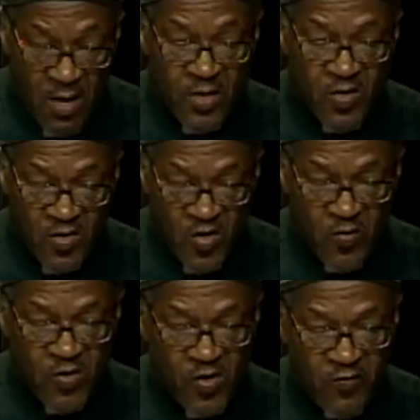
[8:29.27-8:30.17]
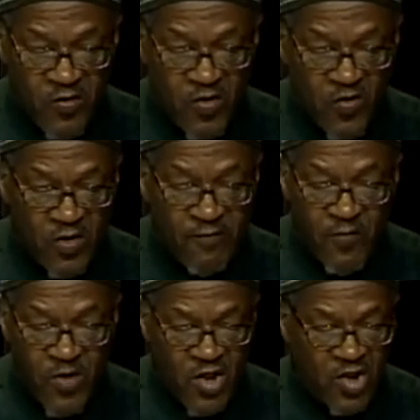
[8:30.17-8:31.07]
your Human Service News and
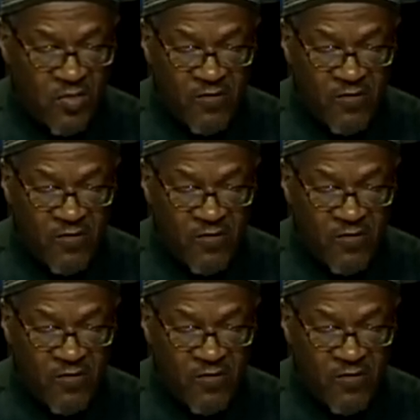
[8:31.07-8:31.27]
Information.